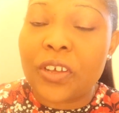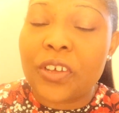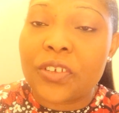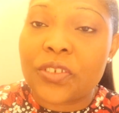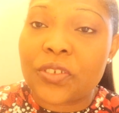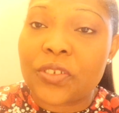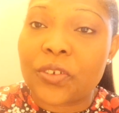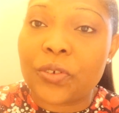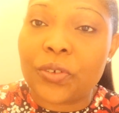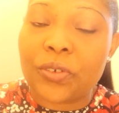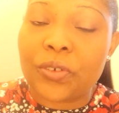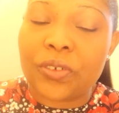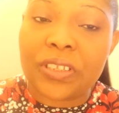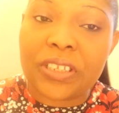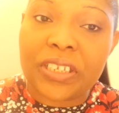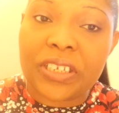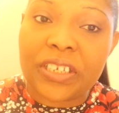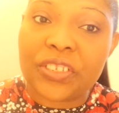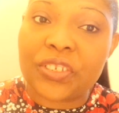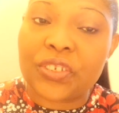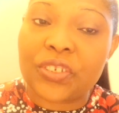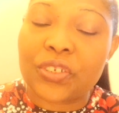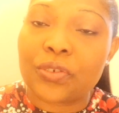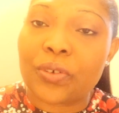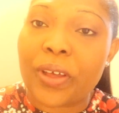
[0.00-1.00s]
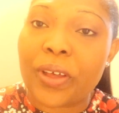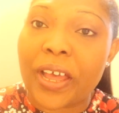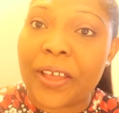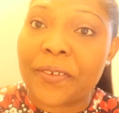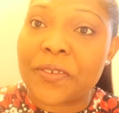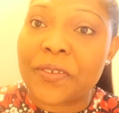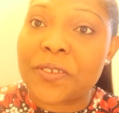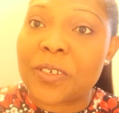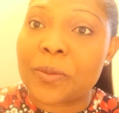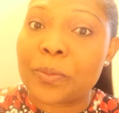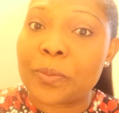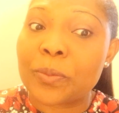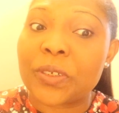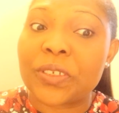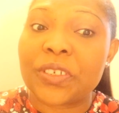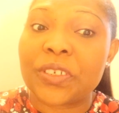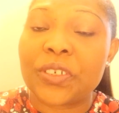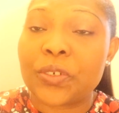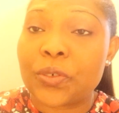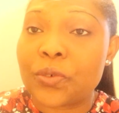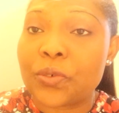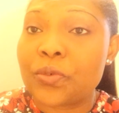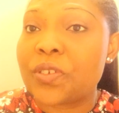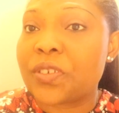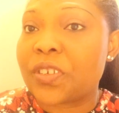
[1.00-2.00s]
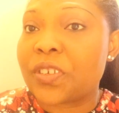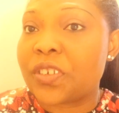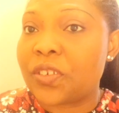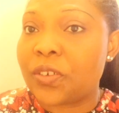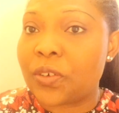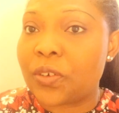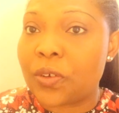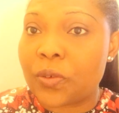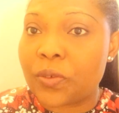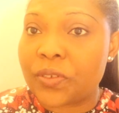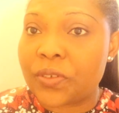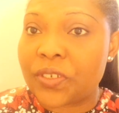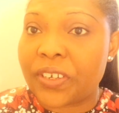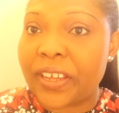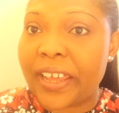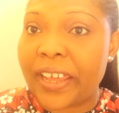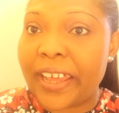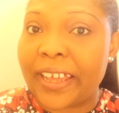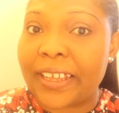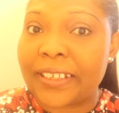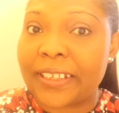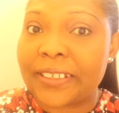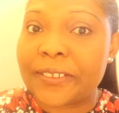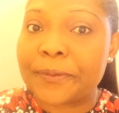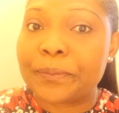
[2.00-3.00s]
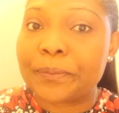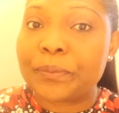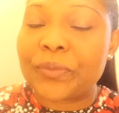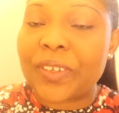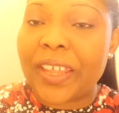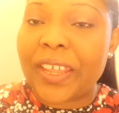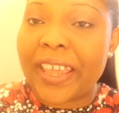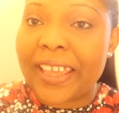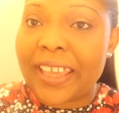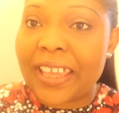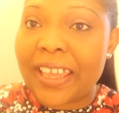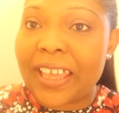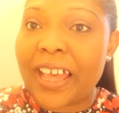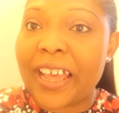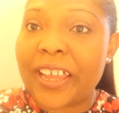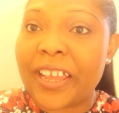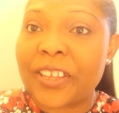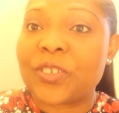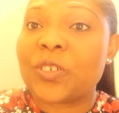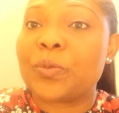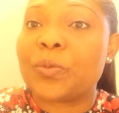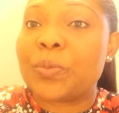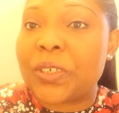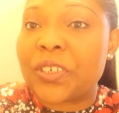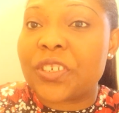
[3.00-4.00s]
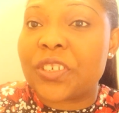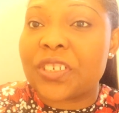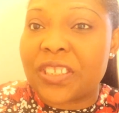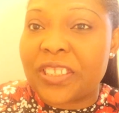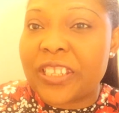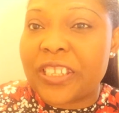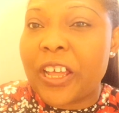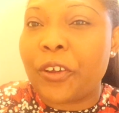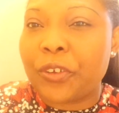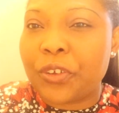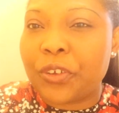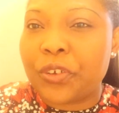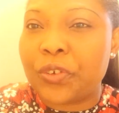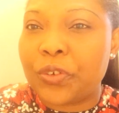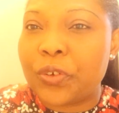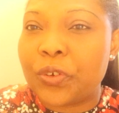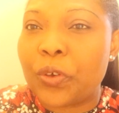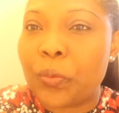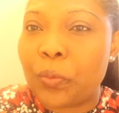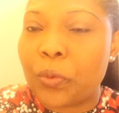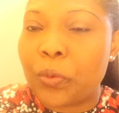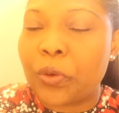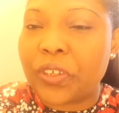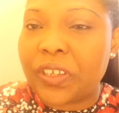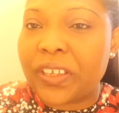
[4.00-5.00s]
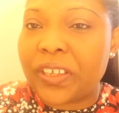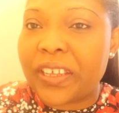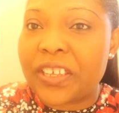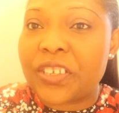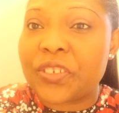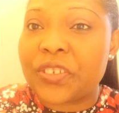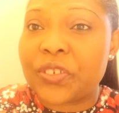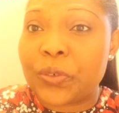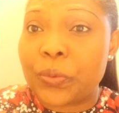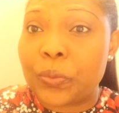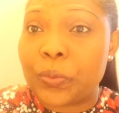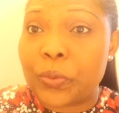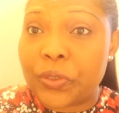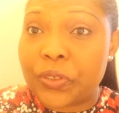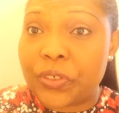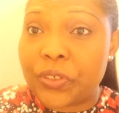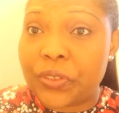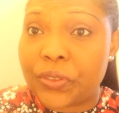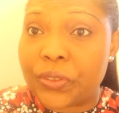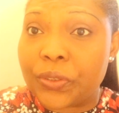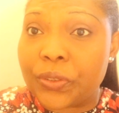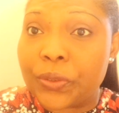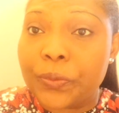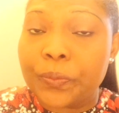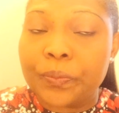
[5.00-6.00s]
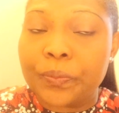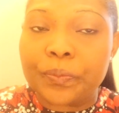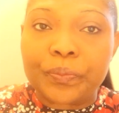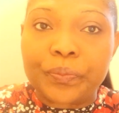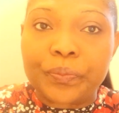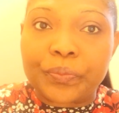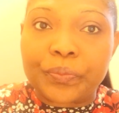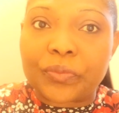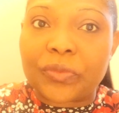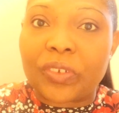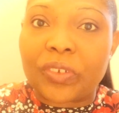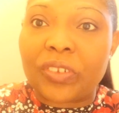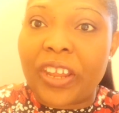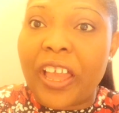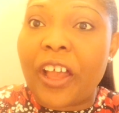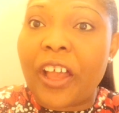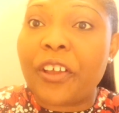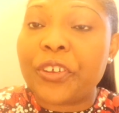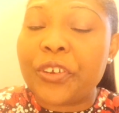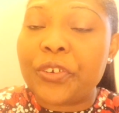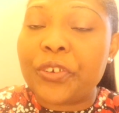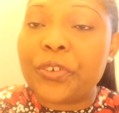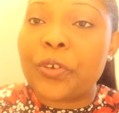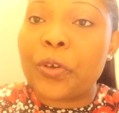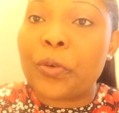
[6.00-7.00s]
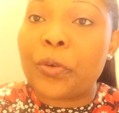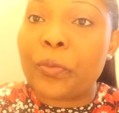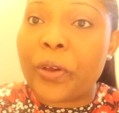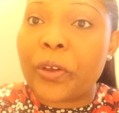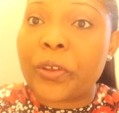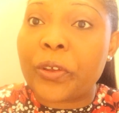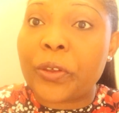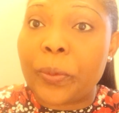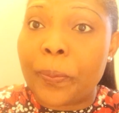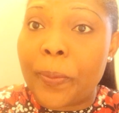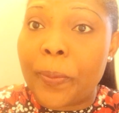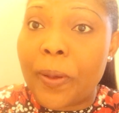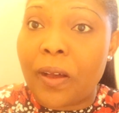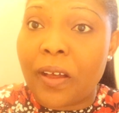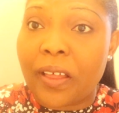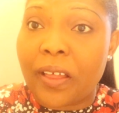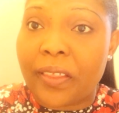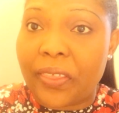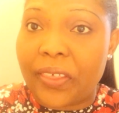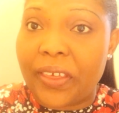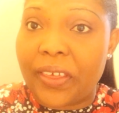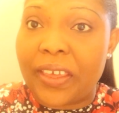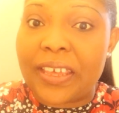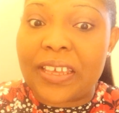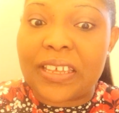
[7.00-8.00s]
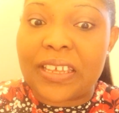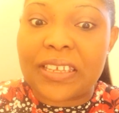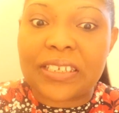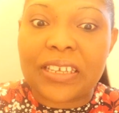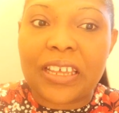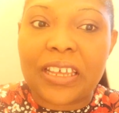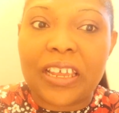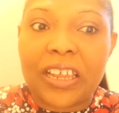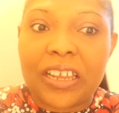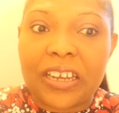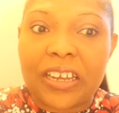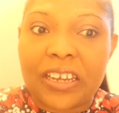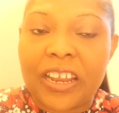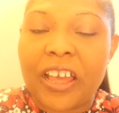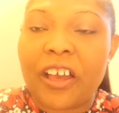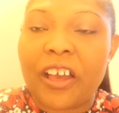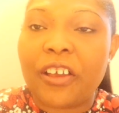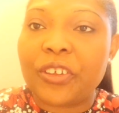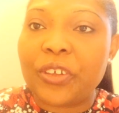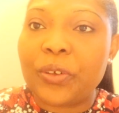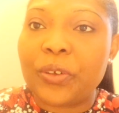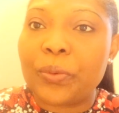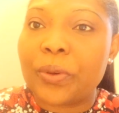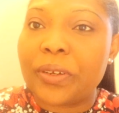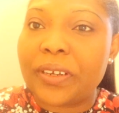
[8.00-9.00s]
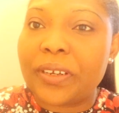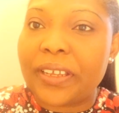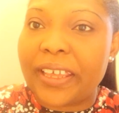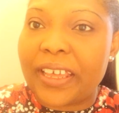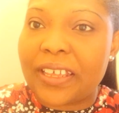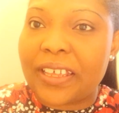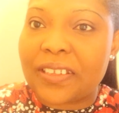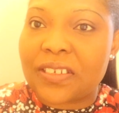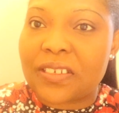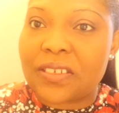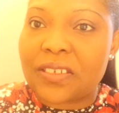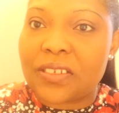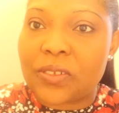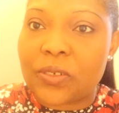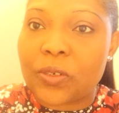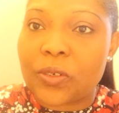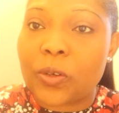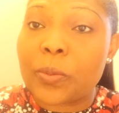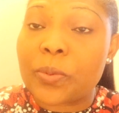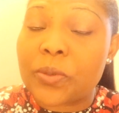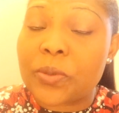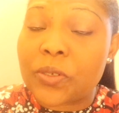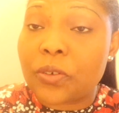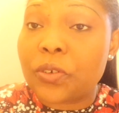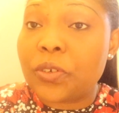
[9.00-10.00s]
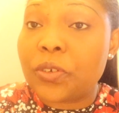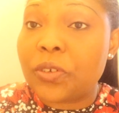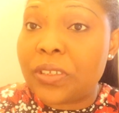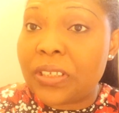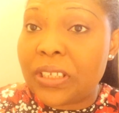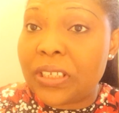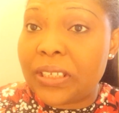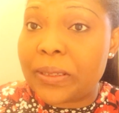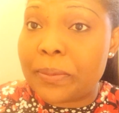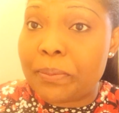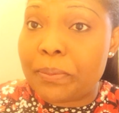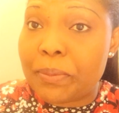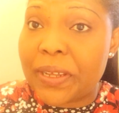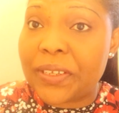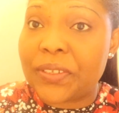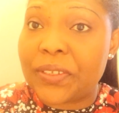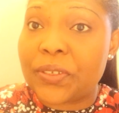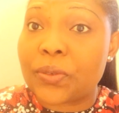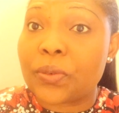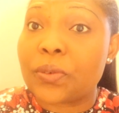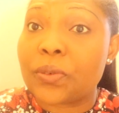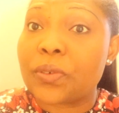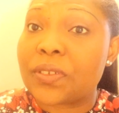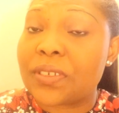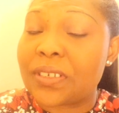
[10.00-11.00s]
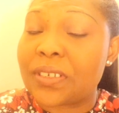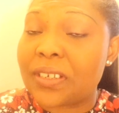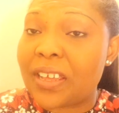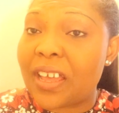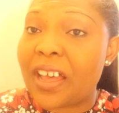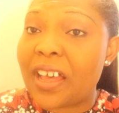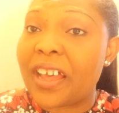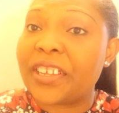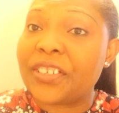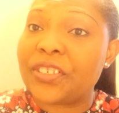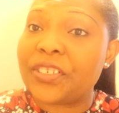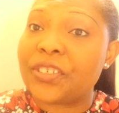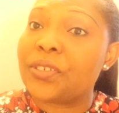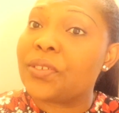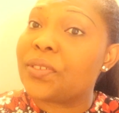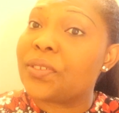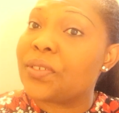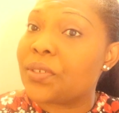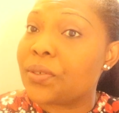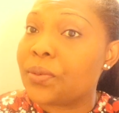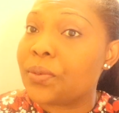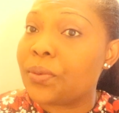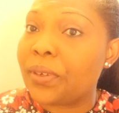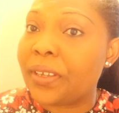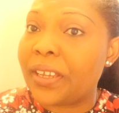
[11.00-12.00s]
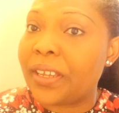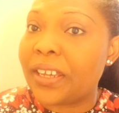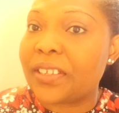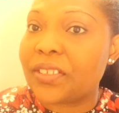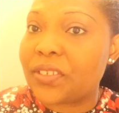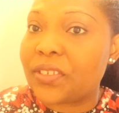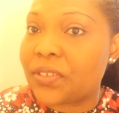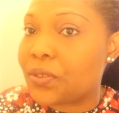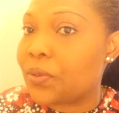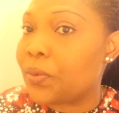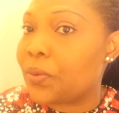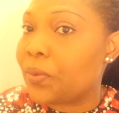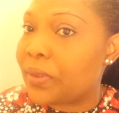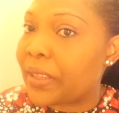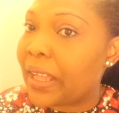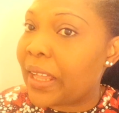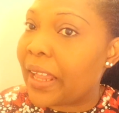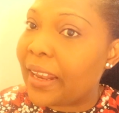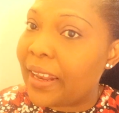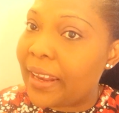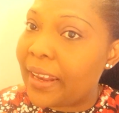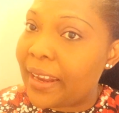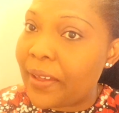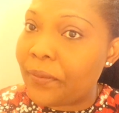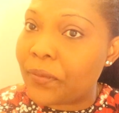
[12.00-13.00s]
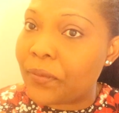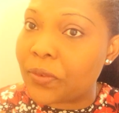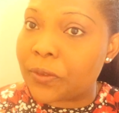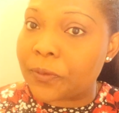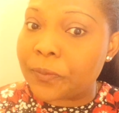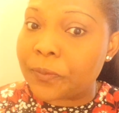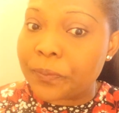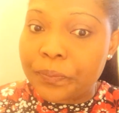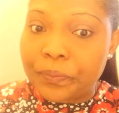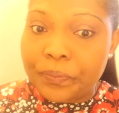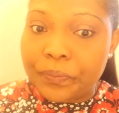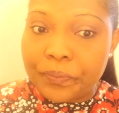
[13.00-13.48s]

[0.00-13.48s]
So you need to have somebody who's going to hold your hand and guide you, because now you know what it is you want to do. Now you know where your path is. Now you want to get to the top. So you need a mentor to guide you to get to that level.